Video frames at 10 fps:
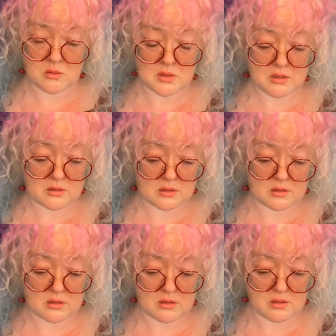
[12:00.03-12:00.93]
this,
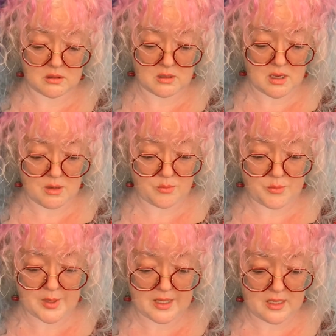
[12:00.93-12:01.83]
um,
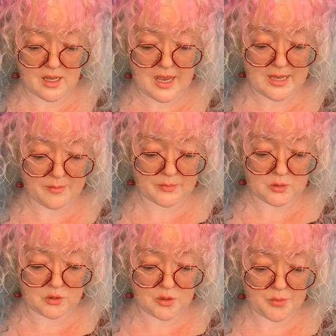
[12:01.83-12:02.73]
but I am
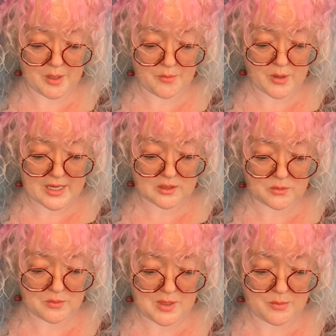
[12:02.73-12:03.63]
super impressed
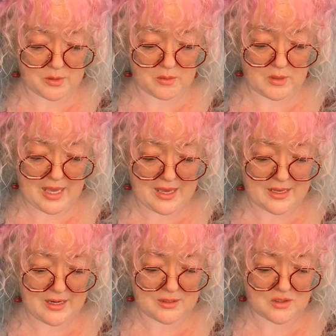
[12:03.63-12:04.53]
with people who
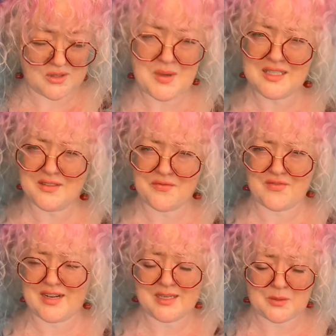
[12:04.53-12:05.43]
can. It just makes a
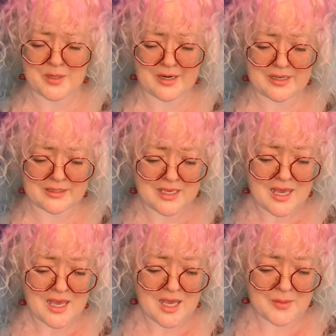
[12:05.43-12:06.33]
fun experience.
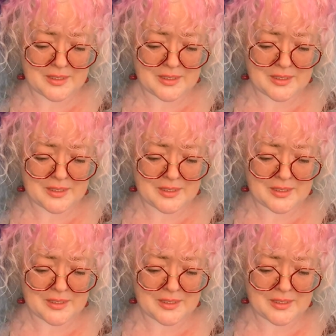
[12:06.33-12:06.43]
I mean,